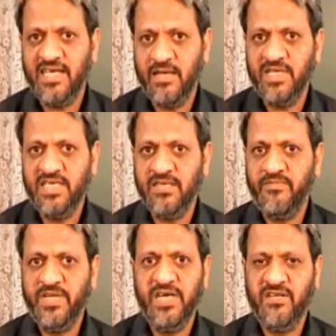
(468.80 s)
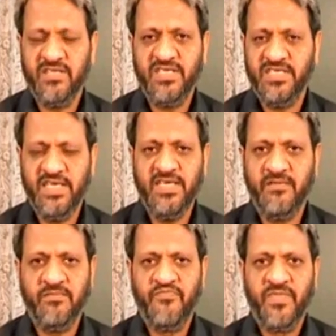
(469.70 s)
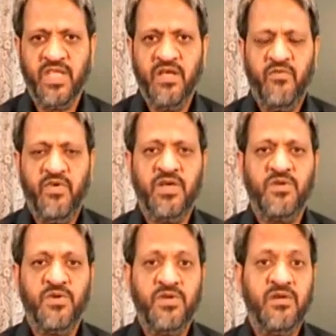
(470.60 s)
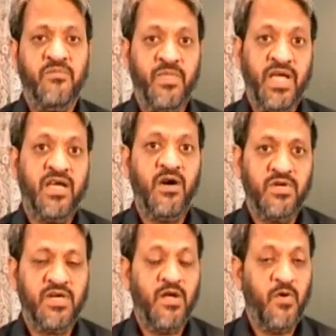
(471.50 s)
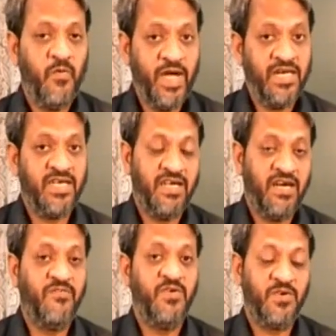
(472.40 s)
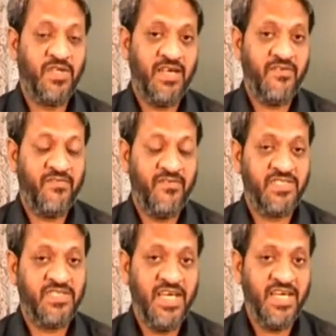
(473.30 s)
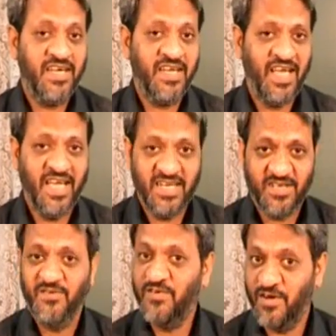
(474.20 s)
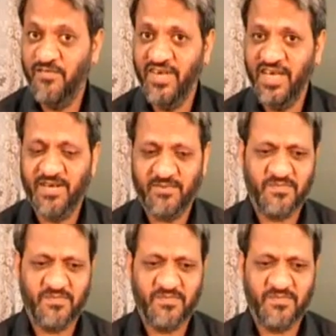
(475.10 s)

cameras appeared on the scene one couldn't make out when a photograph was taken and from where